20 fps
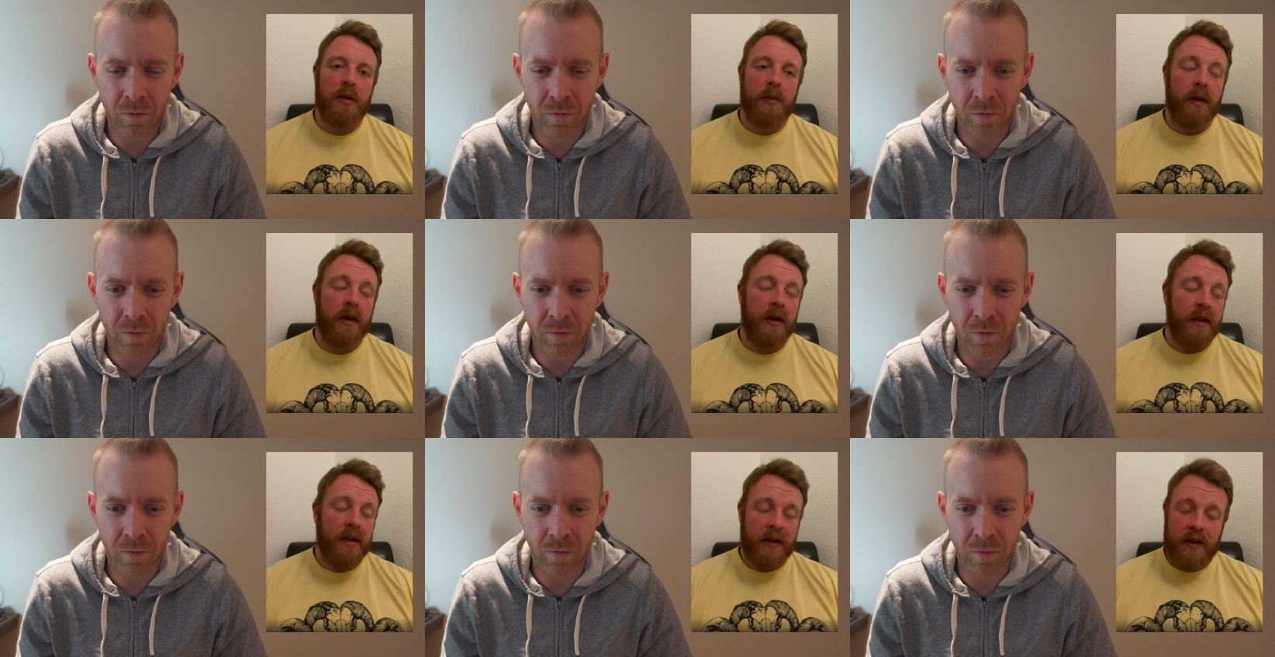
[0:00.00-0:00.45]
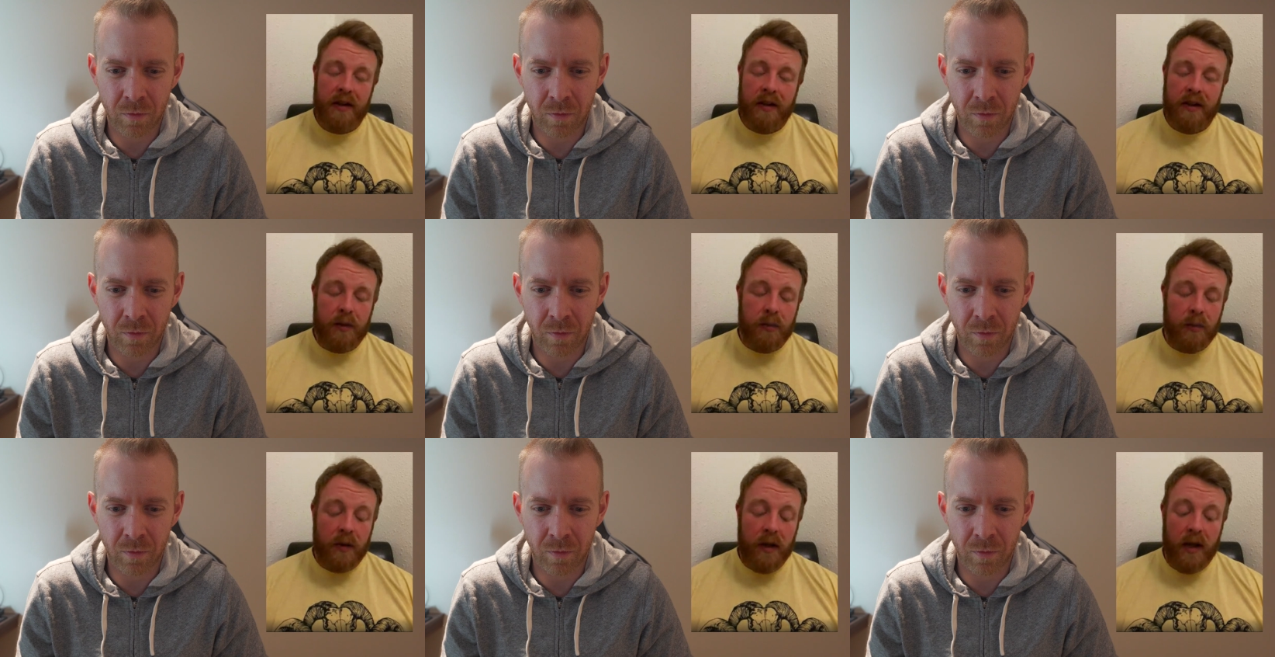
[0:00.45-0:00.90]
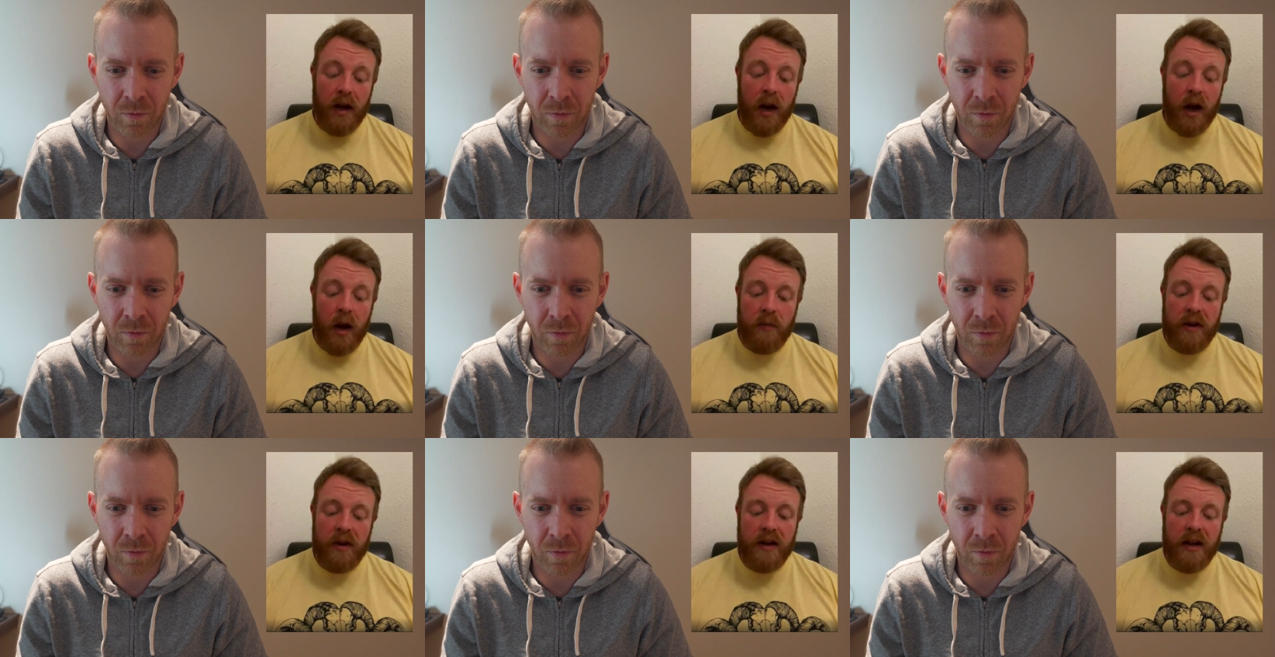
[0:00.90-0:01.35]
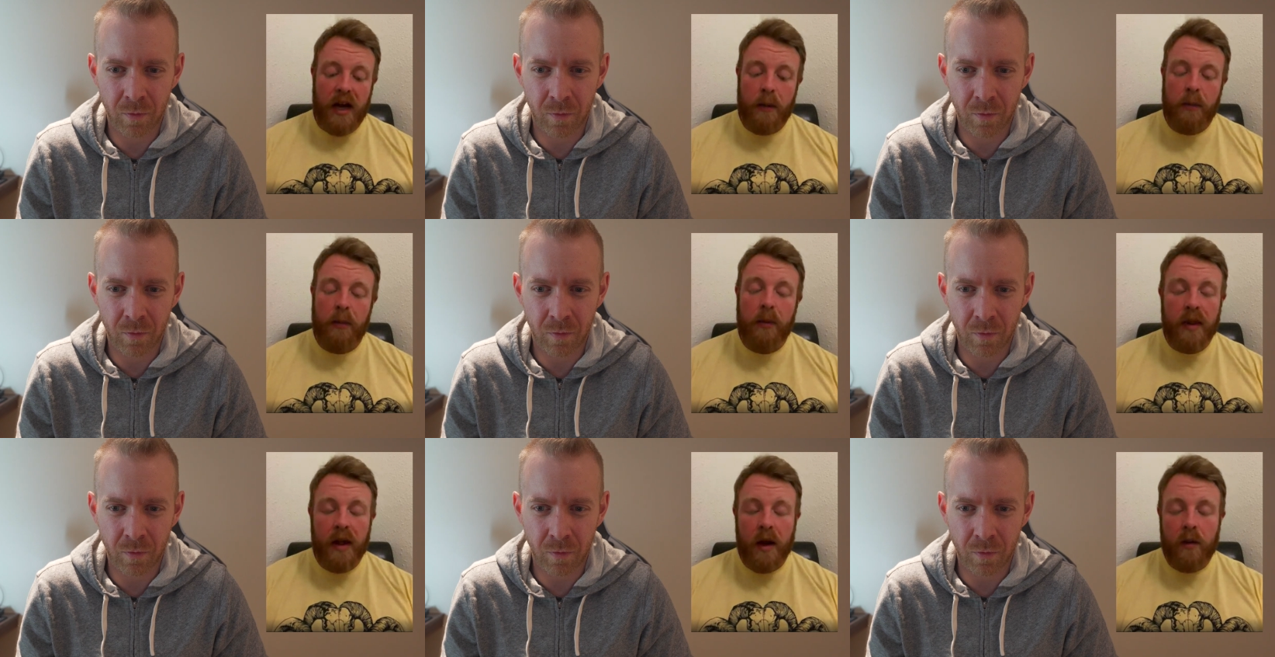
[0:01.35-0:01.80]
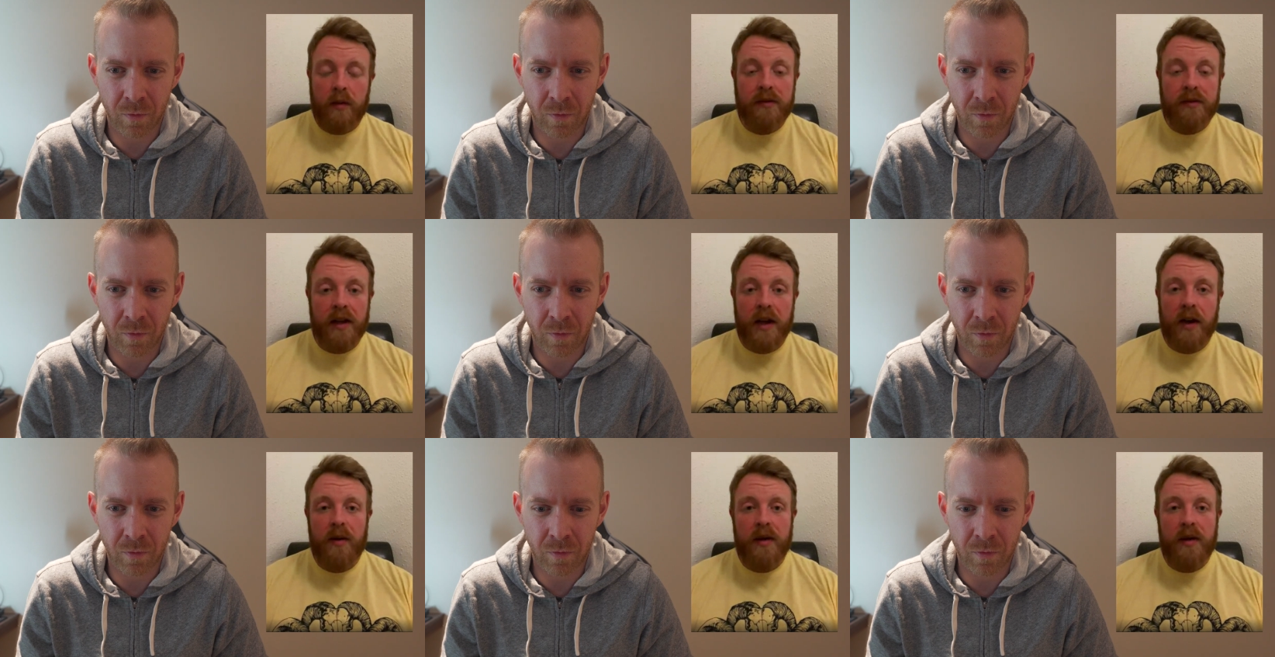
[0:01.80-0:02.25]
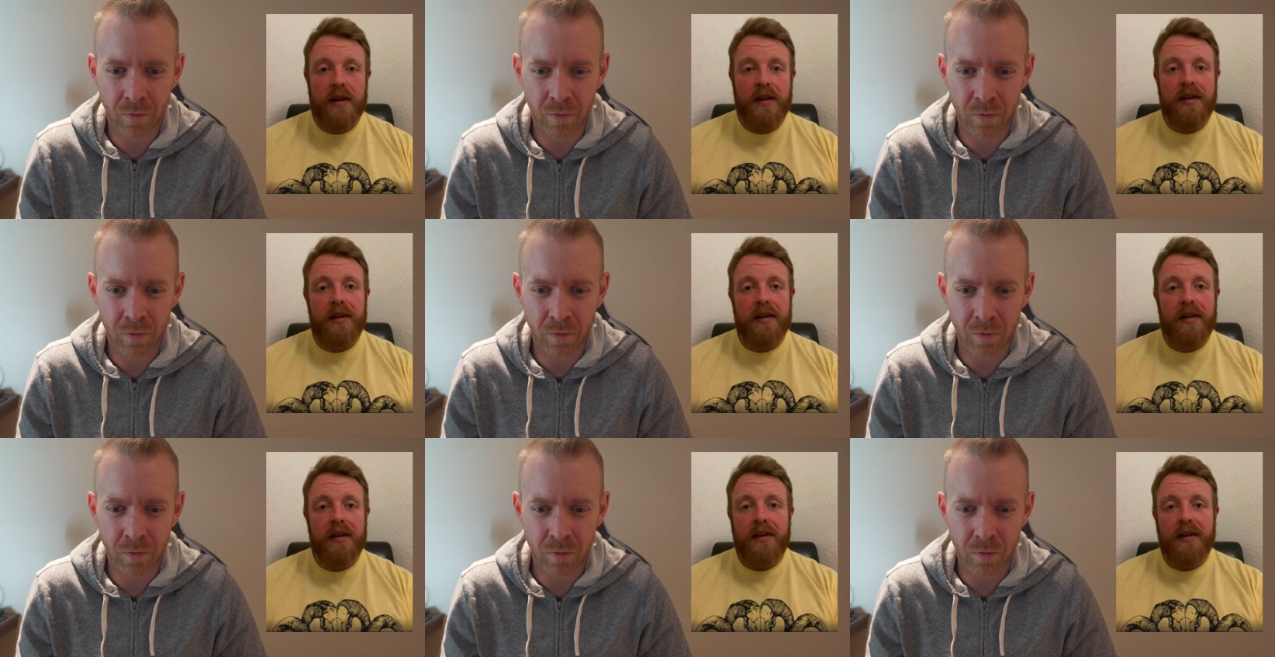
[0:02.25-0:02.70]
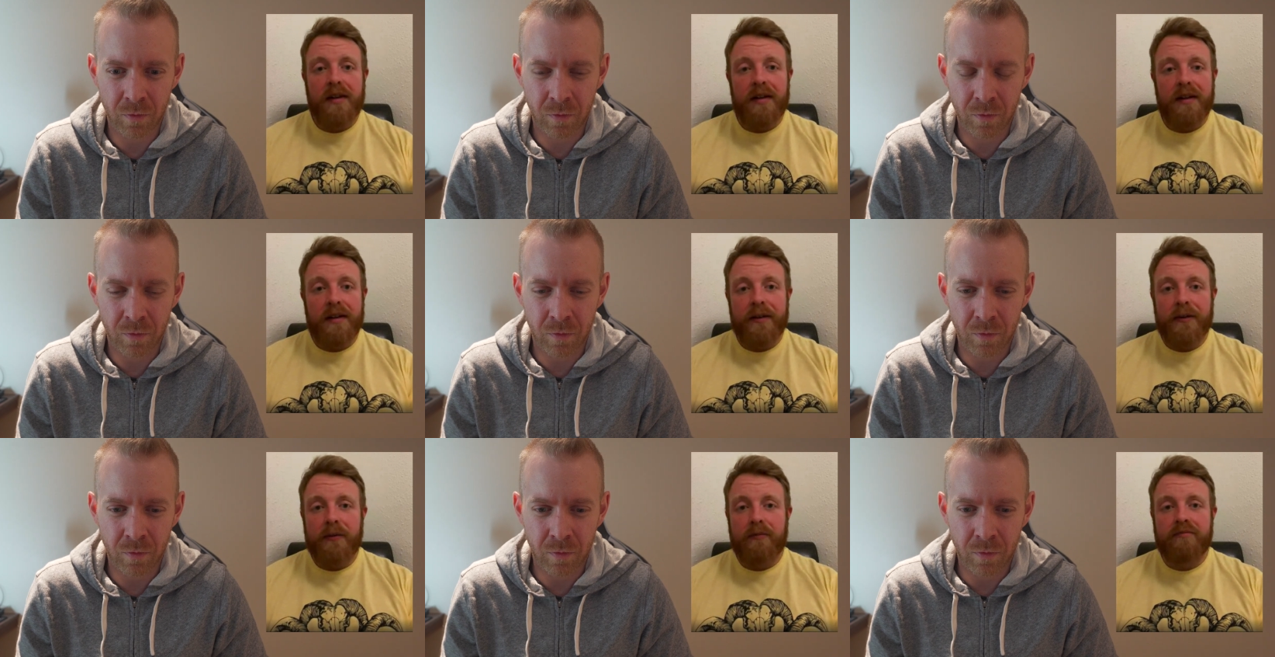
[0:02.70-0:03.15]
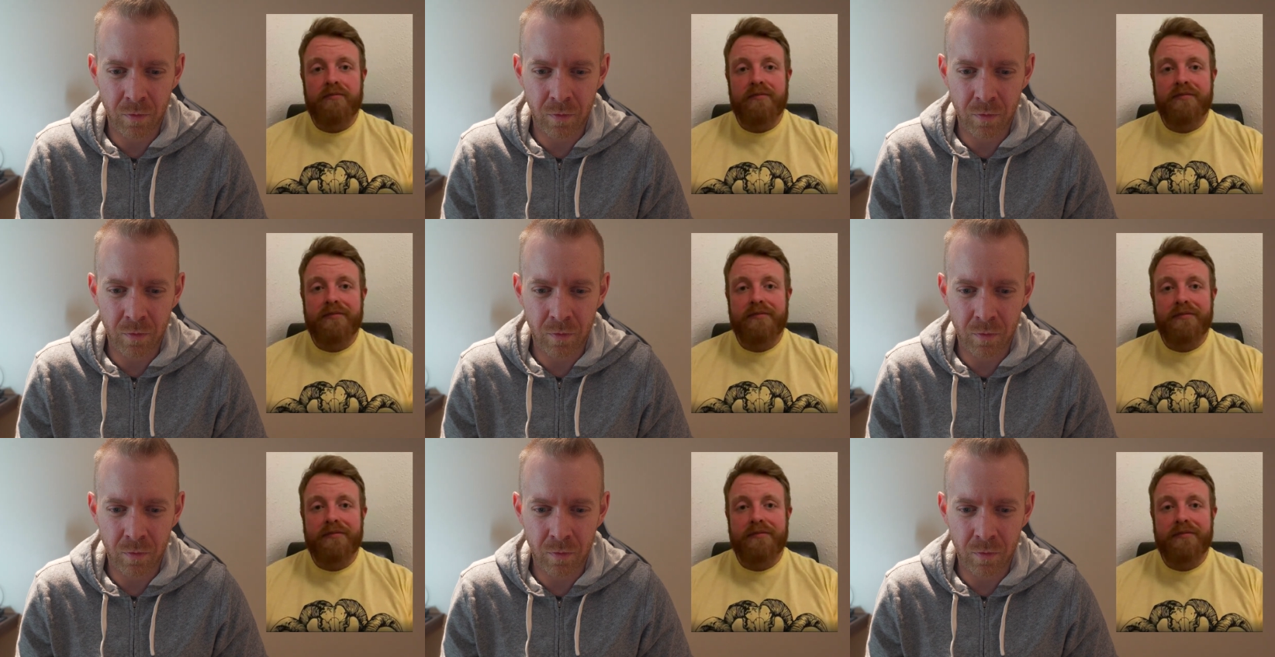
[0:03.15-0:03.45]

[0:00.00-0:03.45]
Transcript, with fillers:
Speaker 1: But yeah, no, I'm really happy with how it's going. Um,